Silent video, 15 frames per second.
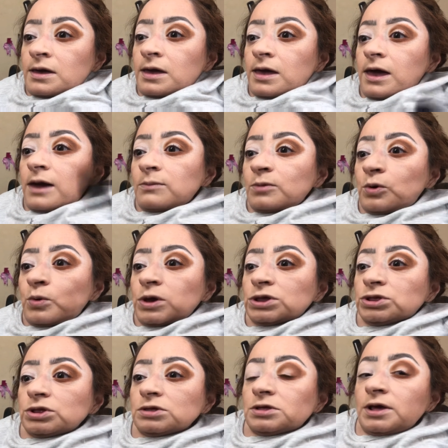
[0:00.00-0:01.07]
I'm going
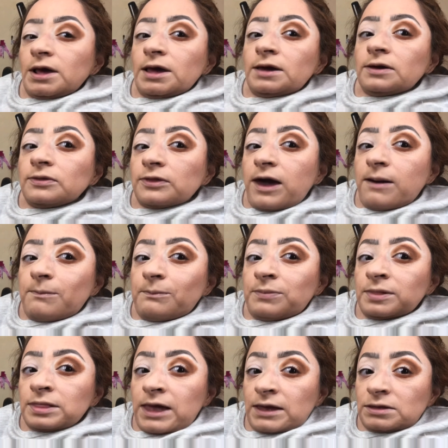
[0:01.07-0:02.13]
to take that
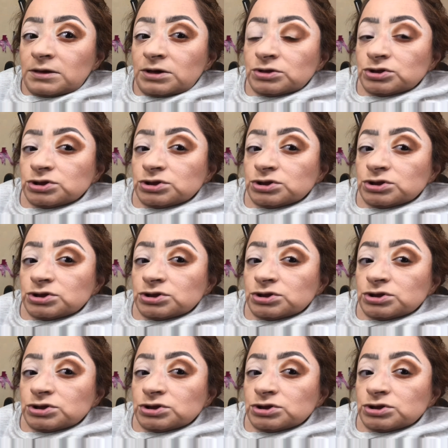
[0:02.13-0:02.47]
blending